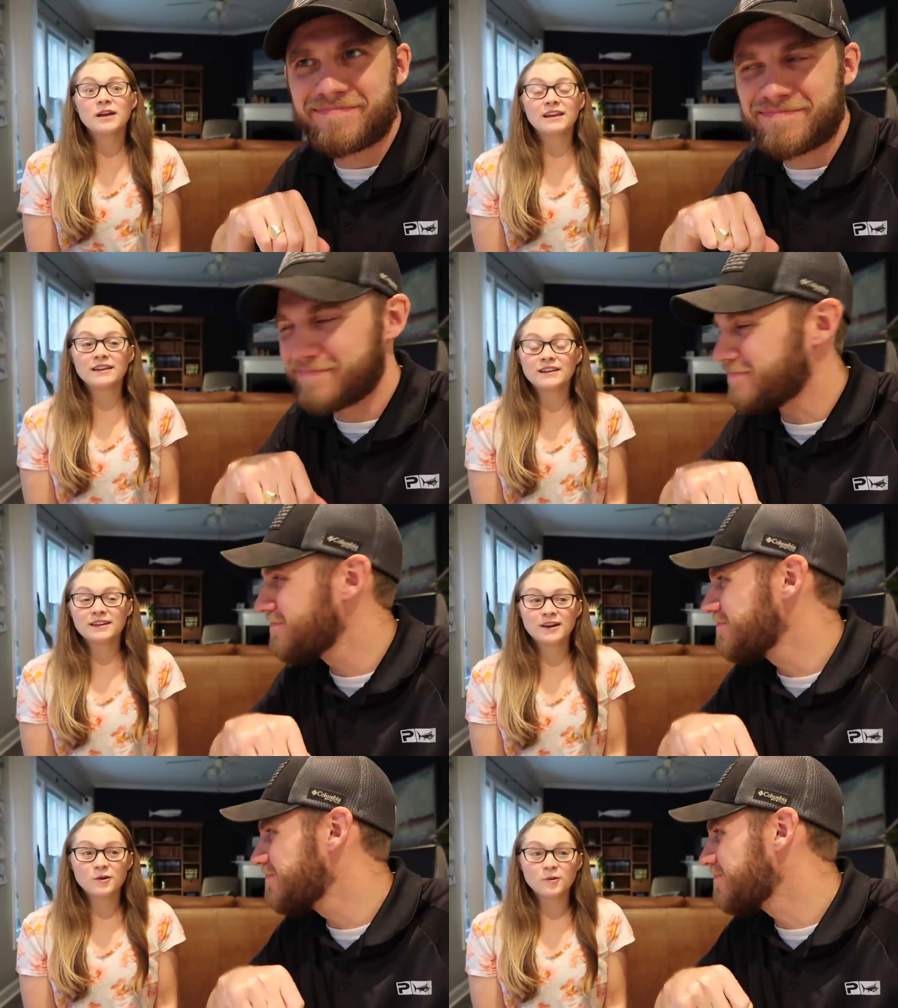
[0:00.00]

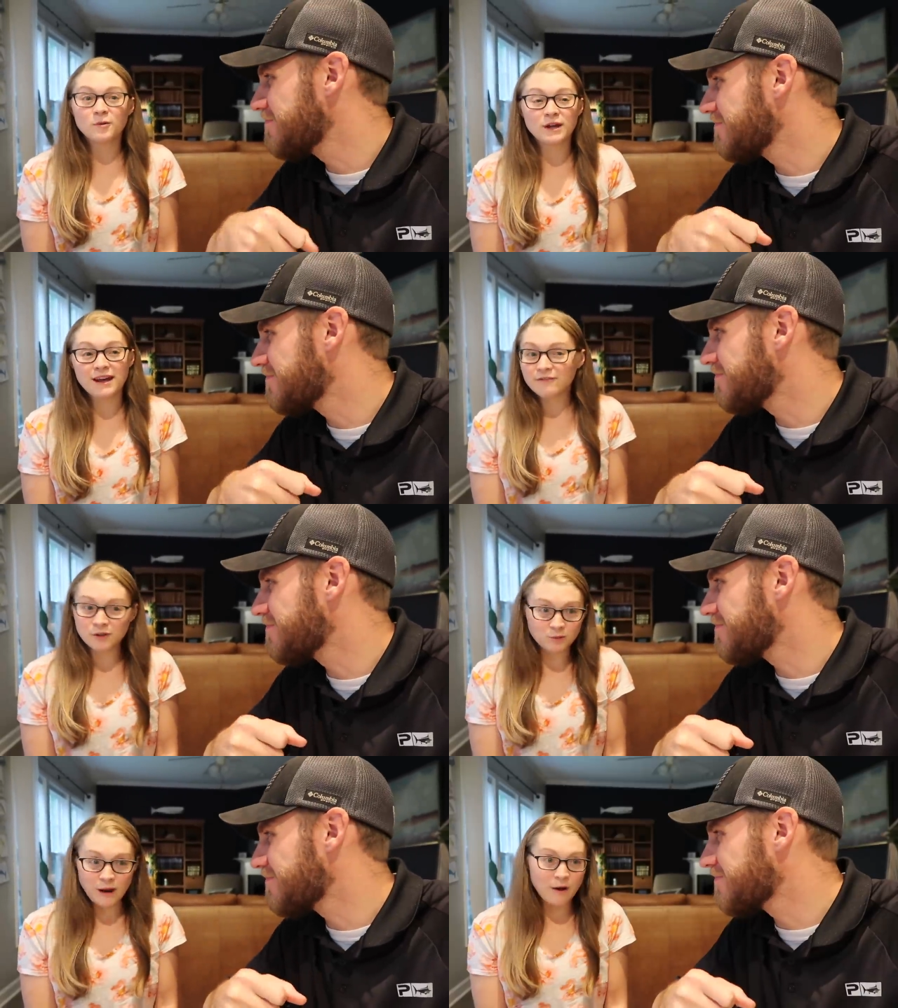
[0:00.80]
Speaker 1: in
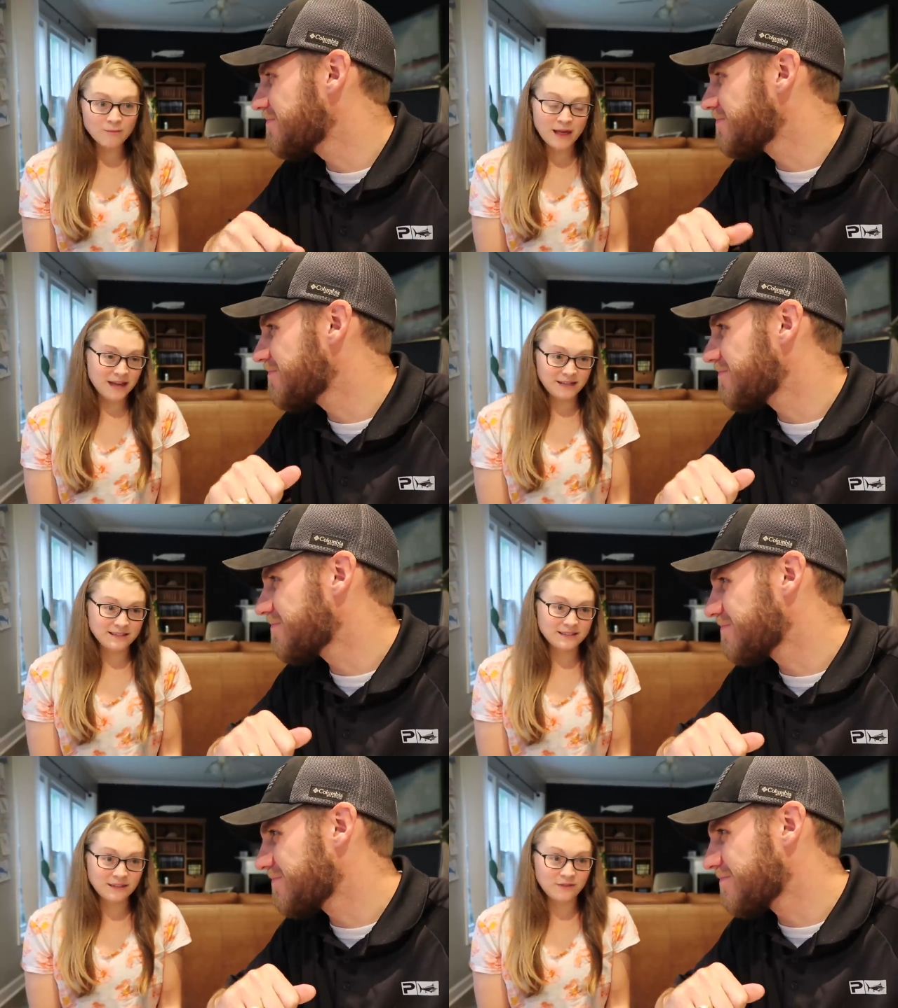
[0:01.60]
whatever realm that
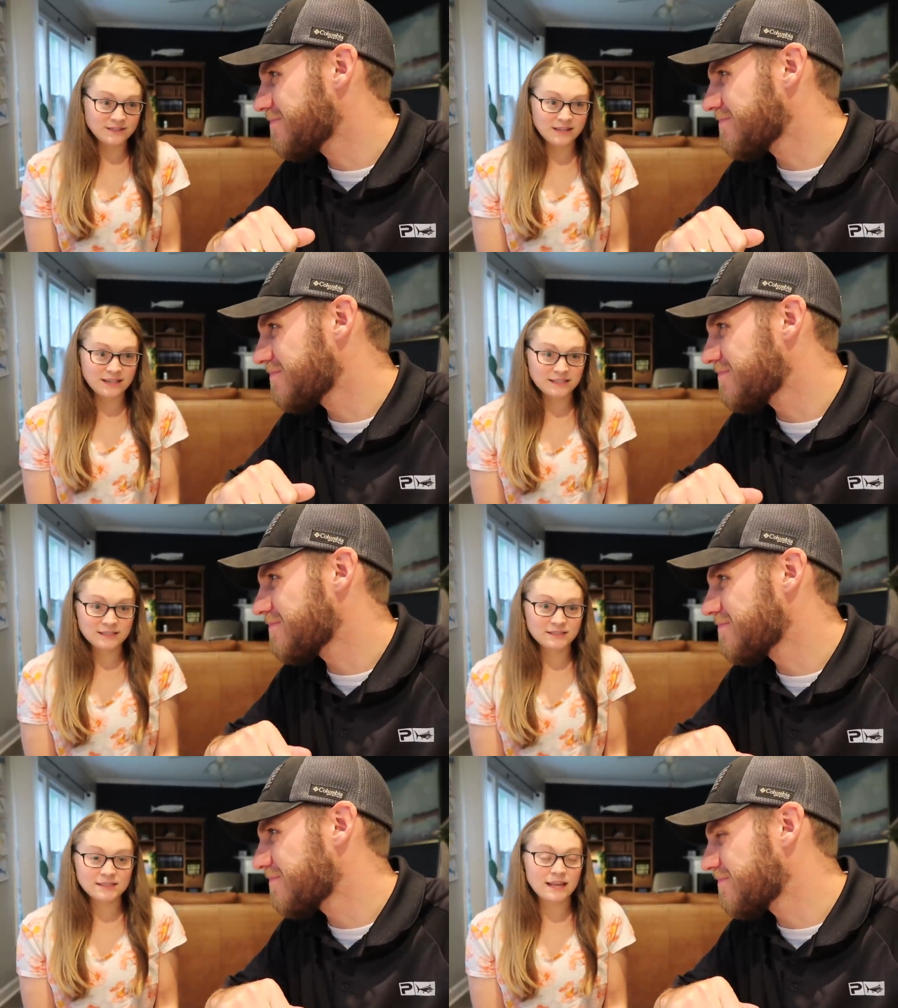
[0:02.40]
is. If it's like,
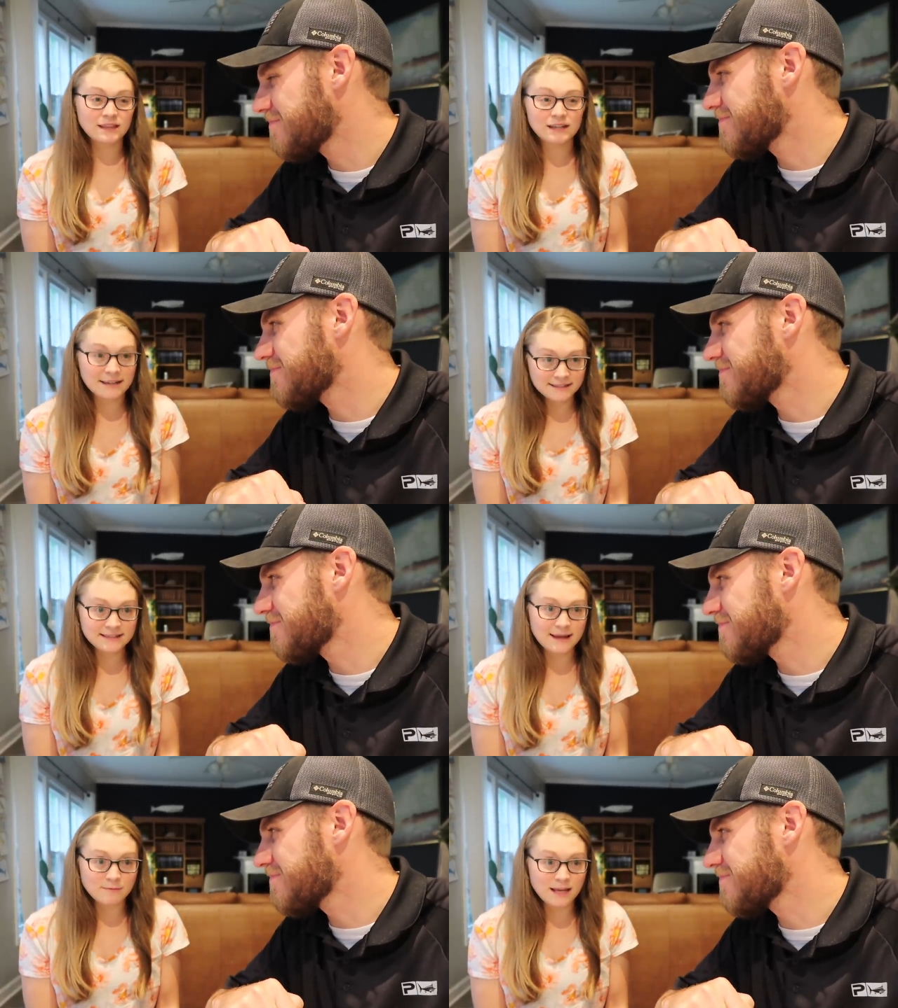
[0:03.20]
take the next
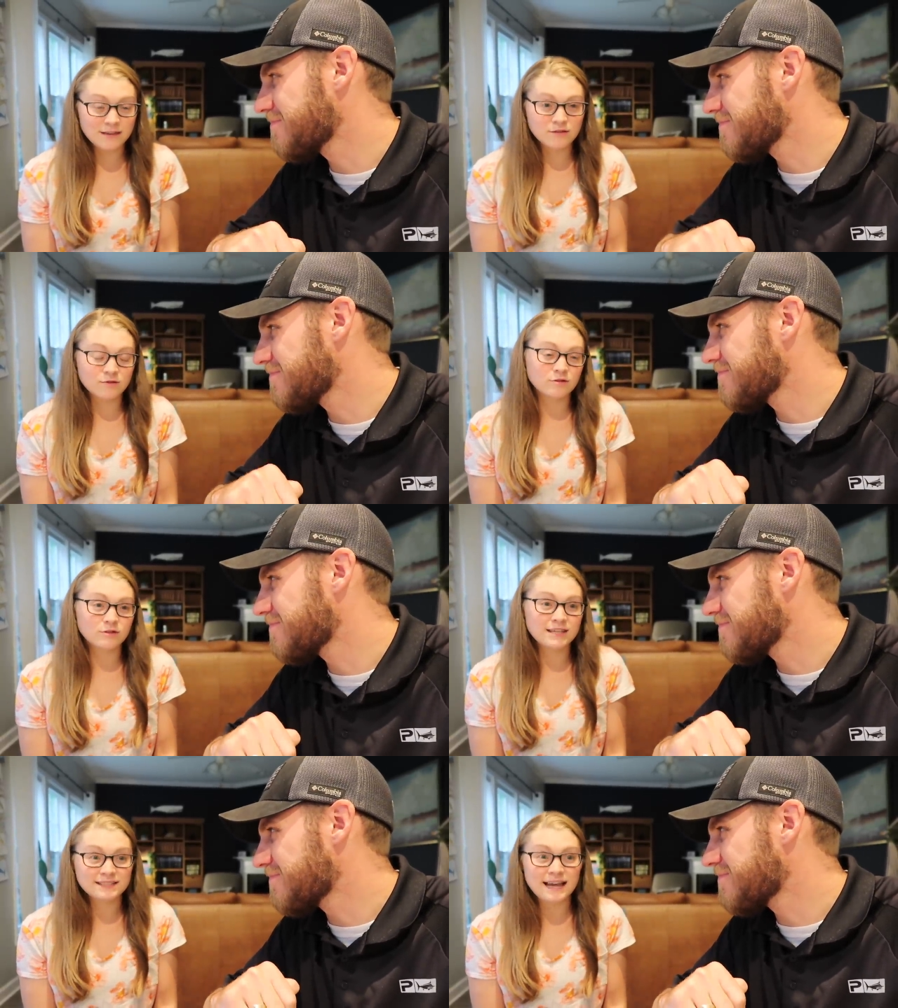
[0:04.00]
step, get
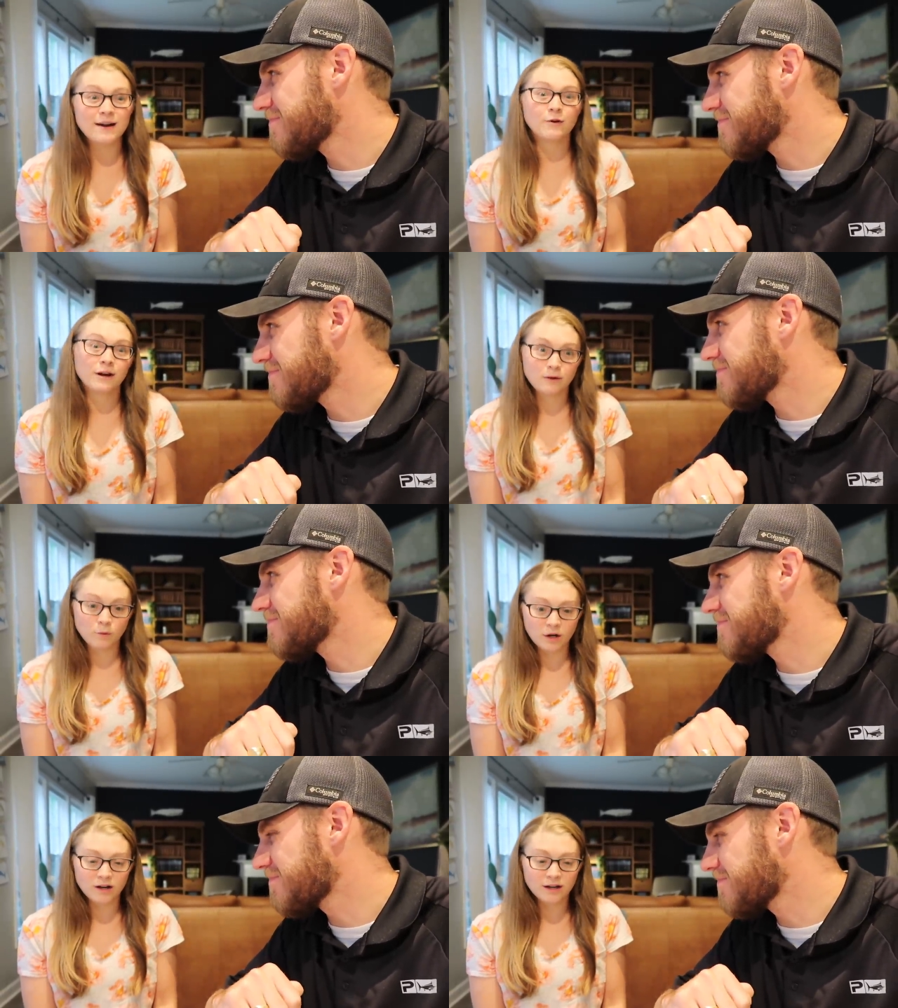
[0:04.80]
through this hour
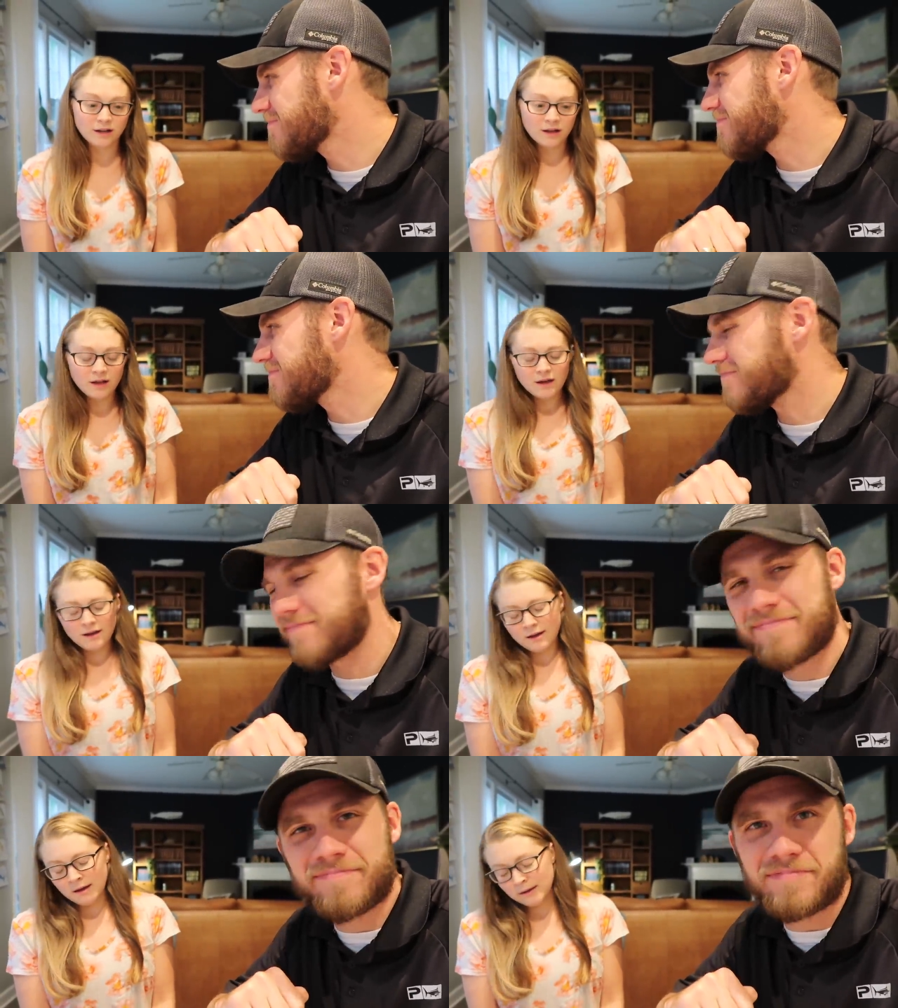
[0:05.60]
at work.
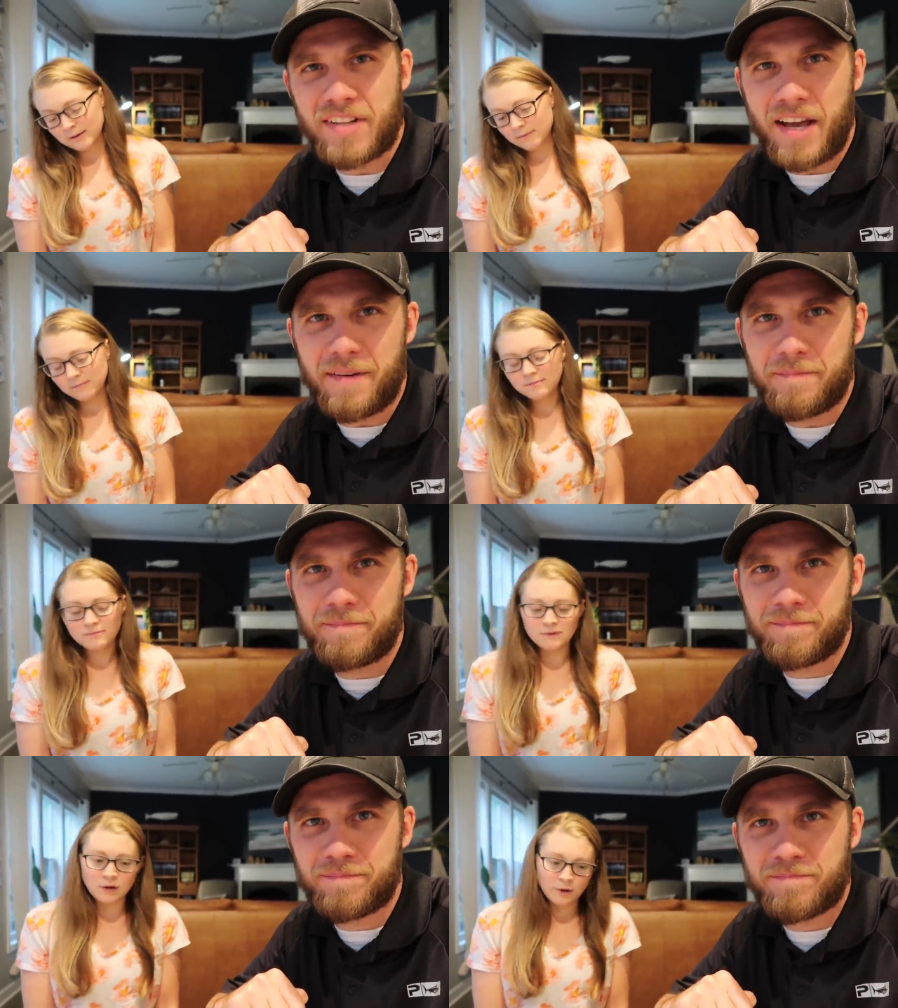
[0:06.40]
Yeah.
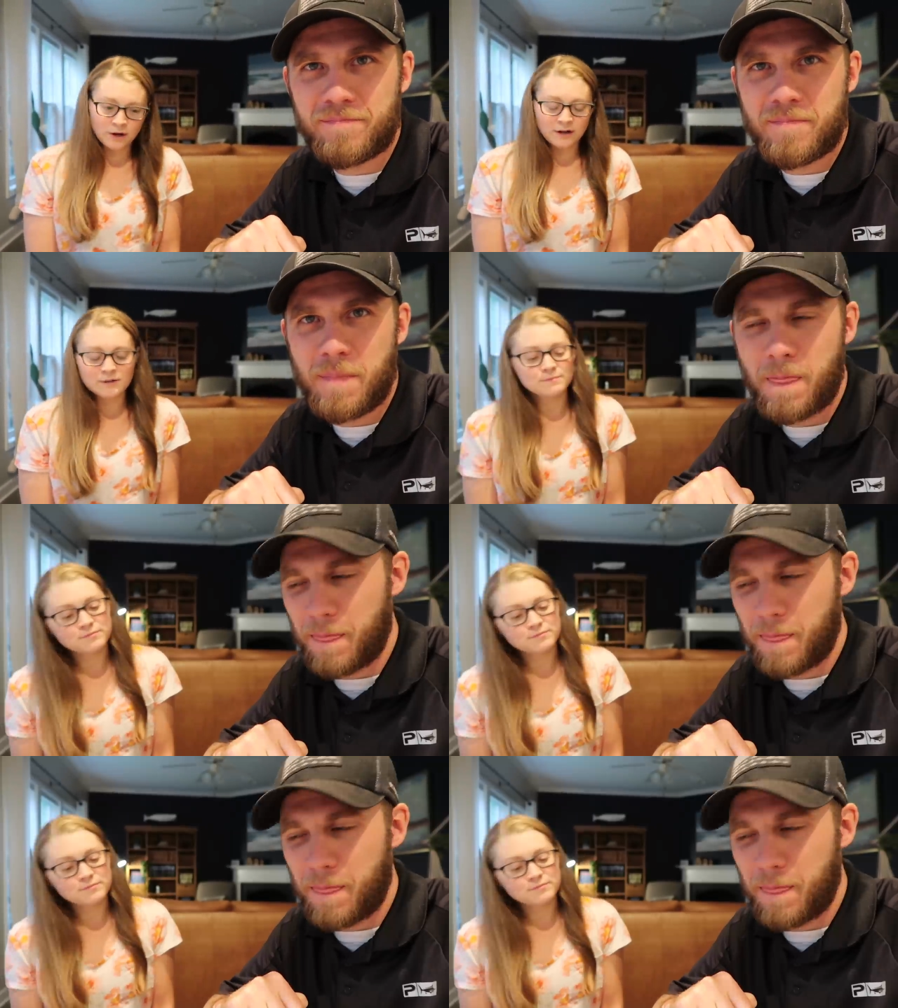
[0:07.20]
Or